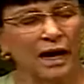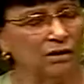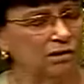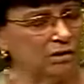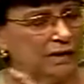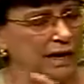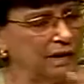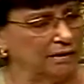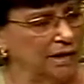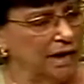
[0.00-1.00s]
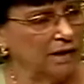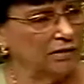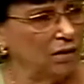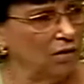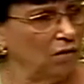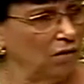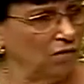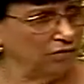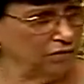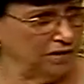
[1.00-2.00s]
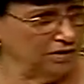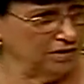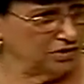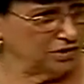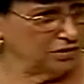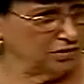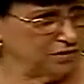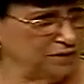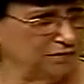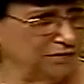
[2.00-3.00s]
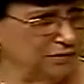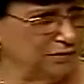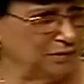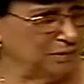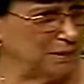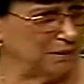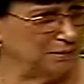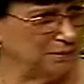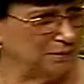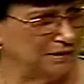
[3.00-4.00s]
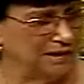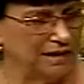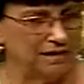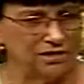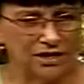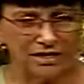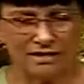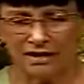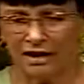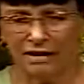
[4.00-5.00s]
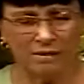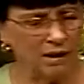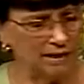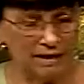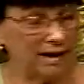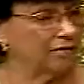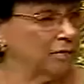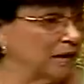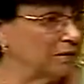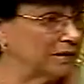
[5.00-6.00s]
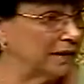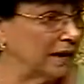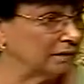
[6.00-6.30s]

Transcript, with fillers: I looked down. The whole front of the church was filled with people. Just, I think everybody went down.